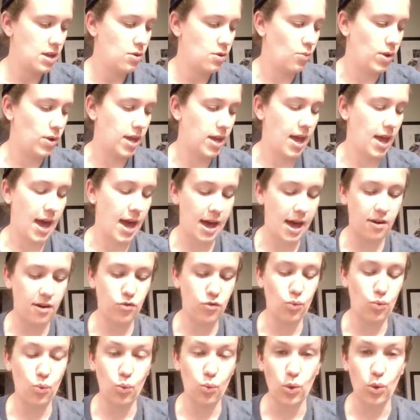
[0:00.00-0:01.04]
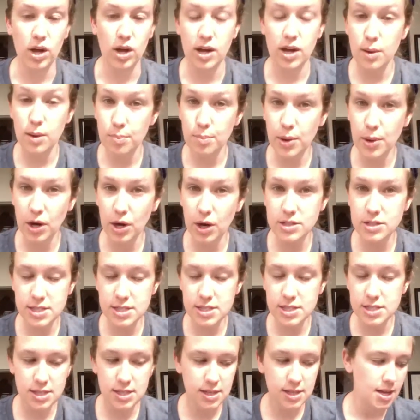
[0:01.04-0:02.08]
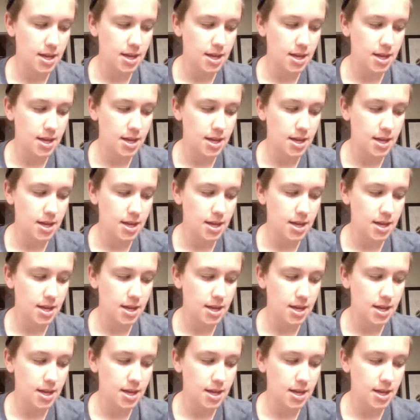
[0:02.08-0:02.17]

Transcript: We have one part,